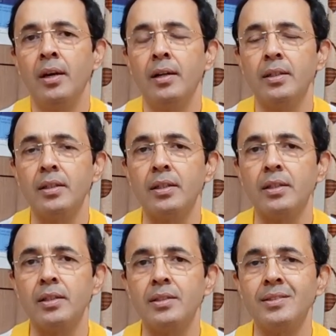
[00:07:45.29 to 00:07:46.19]

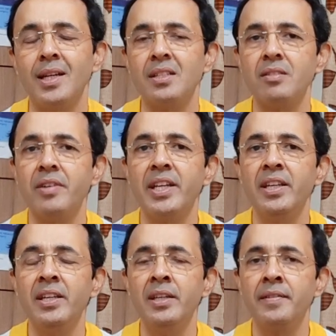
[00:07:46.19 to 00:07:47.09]
That is a
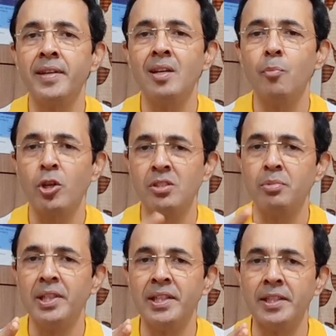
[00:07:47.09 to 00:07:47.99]
very real
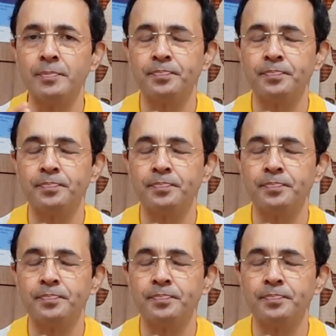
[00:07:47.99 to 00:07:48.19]
possibility.